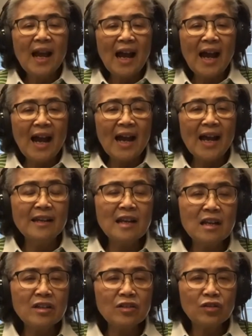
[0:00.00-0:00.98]
And
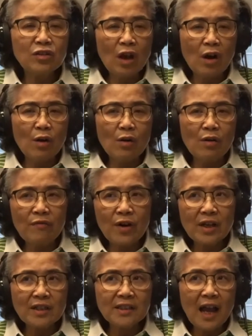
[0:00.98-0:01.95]
so, for
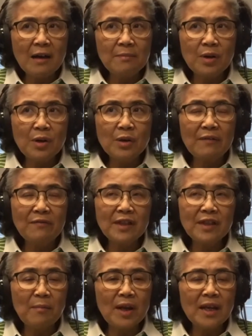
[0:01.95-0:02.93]
example, if
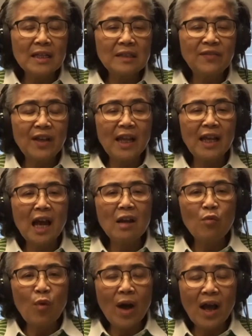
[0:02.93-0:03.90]
someone is feeling
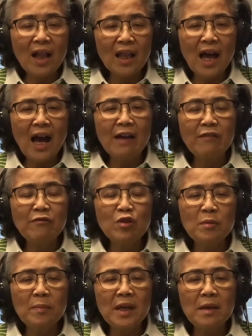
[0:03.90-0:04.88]
unwell, I
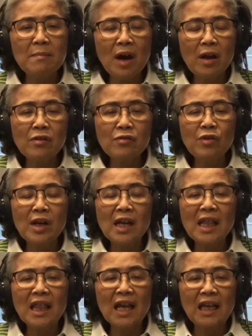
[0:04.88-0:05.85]
will be
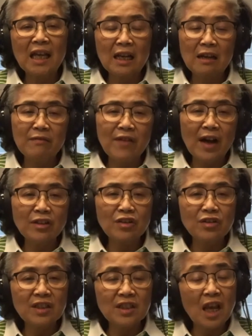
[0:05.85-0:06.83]
monitoring their kidney
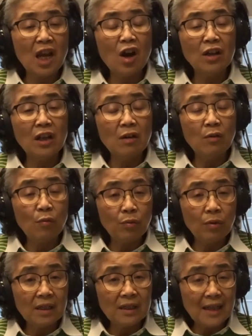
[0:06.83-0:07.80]
function, say, on a
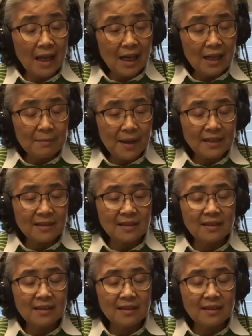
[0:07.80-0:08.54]
daily basis